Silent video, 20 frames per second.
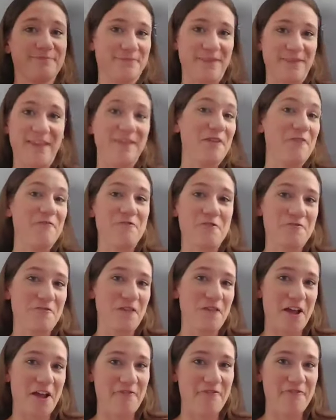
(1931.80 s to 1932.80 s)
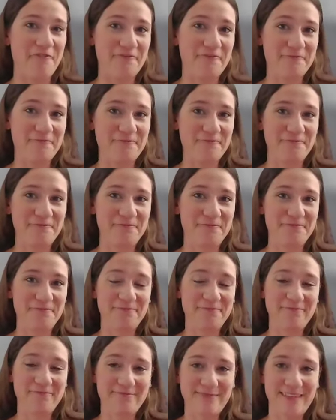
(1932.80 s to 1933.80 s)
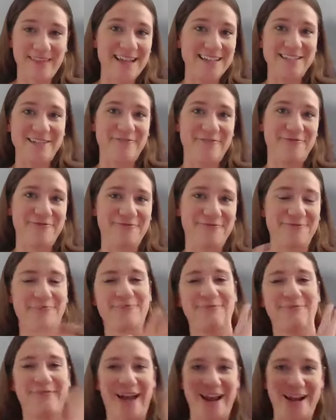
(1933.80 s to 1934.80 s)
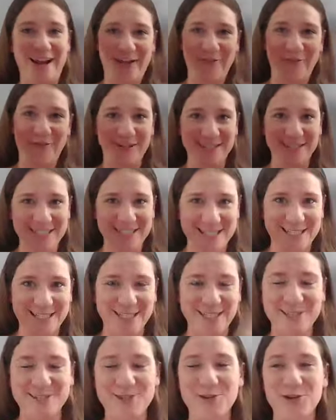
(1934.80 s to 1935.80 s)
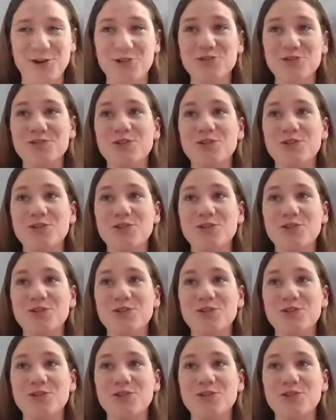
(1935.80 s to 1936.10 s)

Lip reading: and live their life as if I never existed, you know?